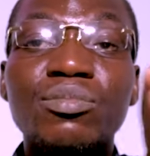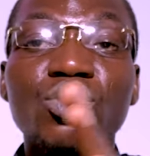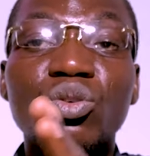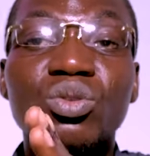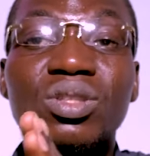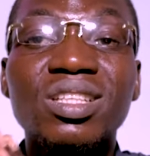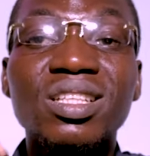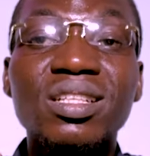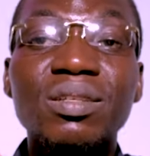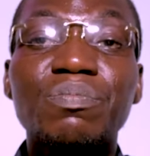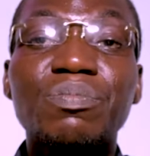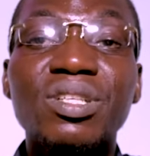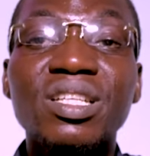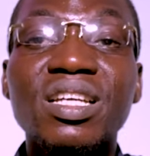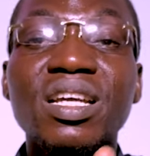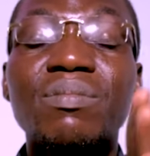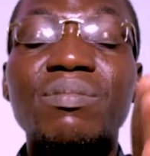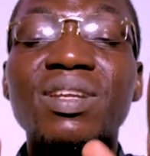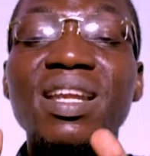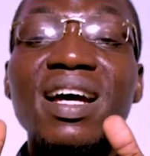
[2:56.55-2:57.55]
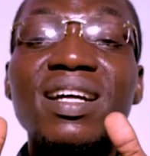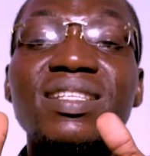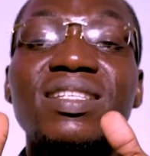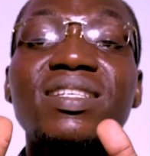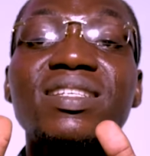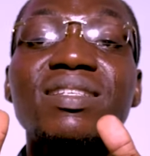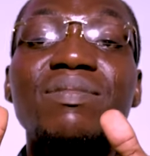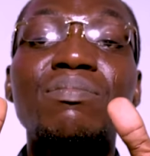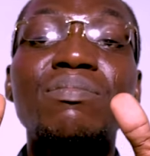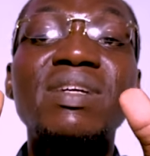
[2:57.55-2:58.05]
to 3 p.m., that
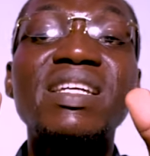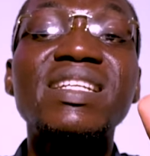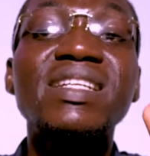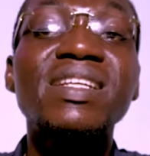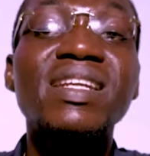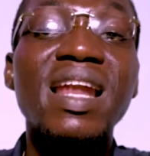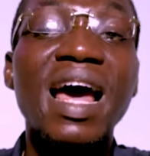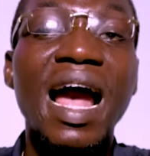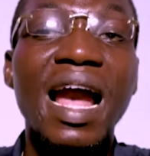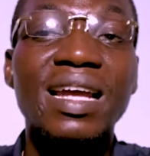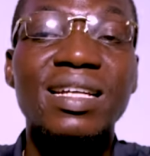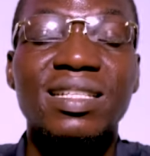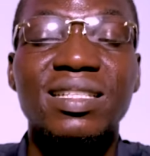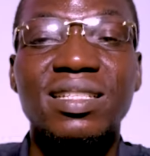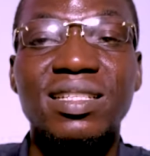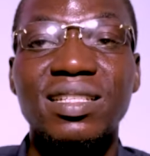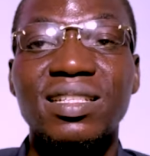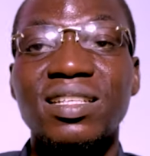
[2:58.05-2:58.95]
is midnight.